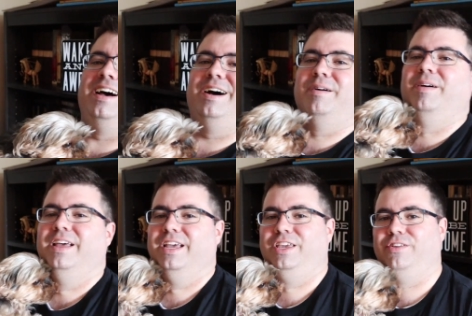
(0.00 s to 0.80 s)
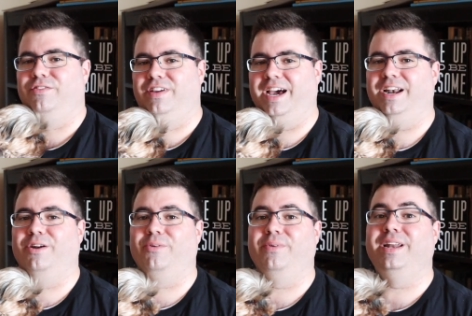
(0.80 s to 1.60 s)
uh, you've
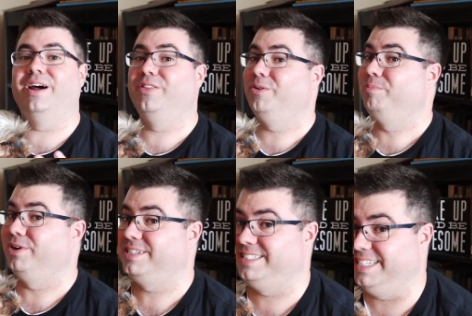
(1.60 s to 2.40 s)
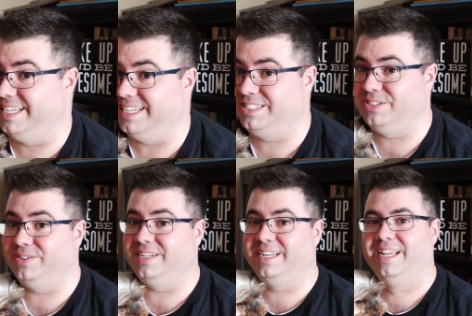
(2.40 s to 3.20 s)
got to read other books to get
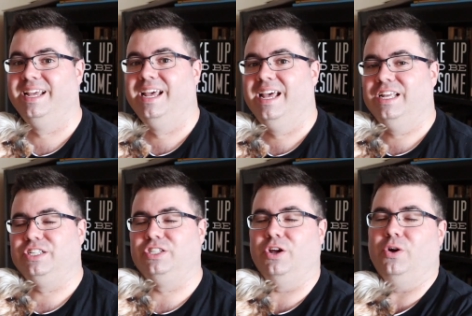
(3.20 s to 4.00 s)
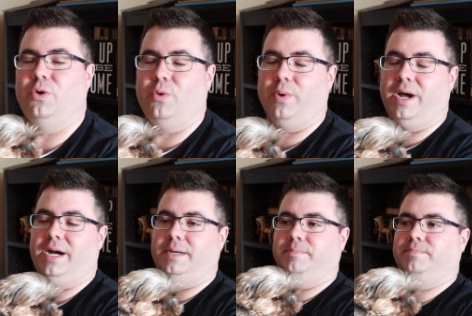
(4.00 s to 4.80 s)
to it. So
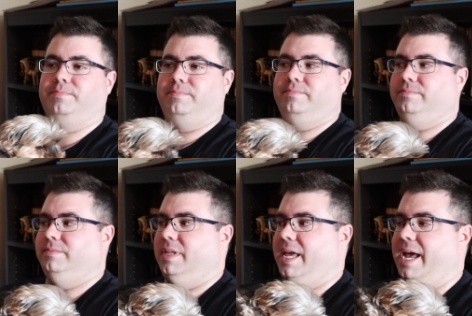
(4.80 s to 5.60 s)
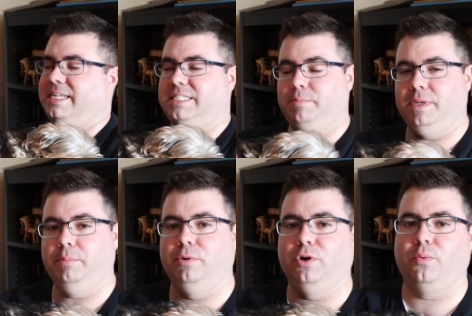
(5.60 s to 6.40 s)
um, it has to be
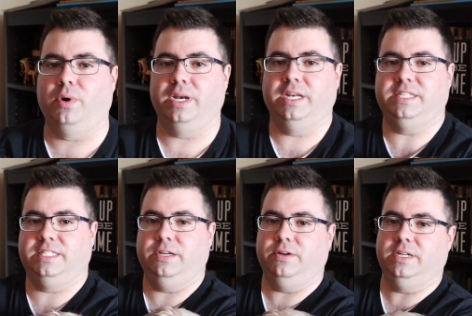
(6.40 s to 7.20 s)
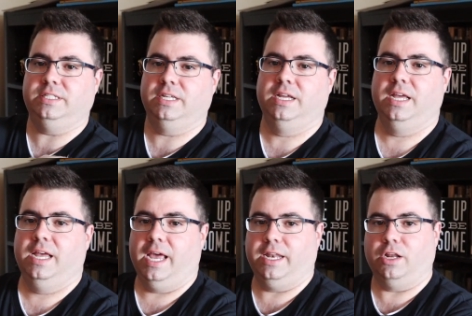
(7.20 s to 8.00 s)
book one in a series
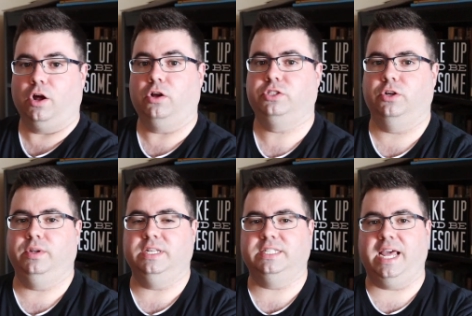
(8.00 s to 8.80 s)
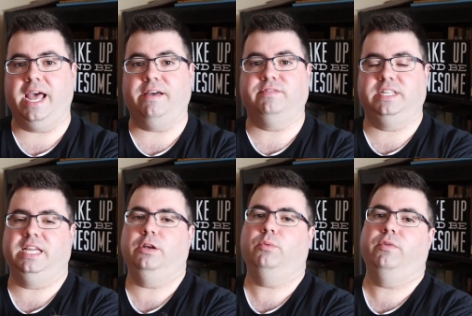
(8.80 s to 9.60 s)
and it also needs to have
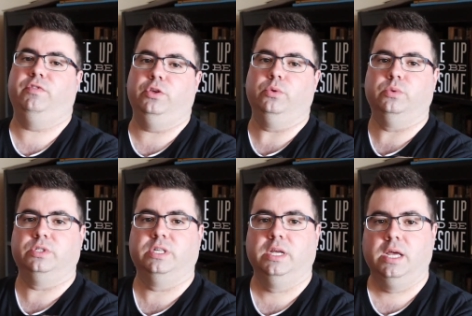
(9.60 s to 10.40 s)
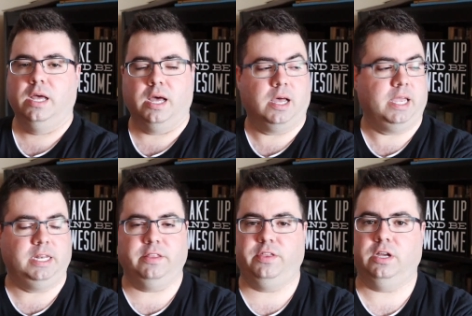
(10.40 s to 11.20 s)
10 reviews. Uh,
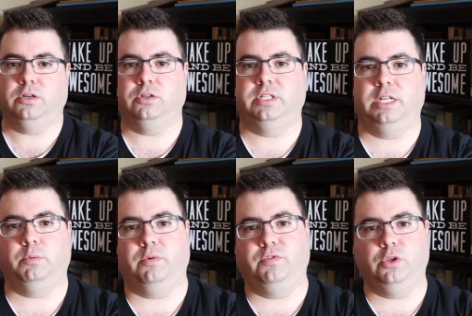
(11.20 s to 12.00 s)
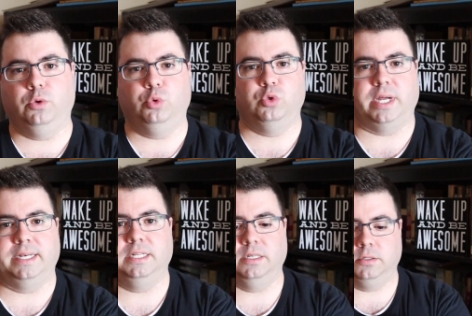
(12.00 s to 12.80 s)
anything under 10 reviews I
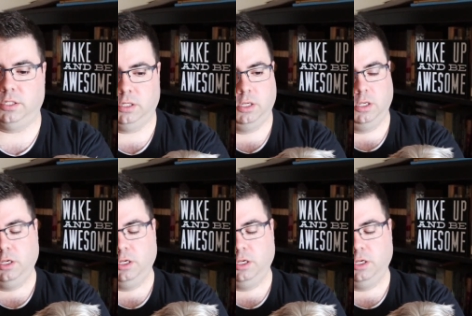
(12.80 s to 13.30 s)
didn't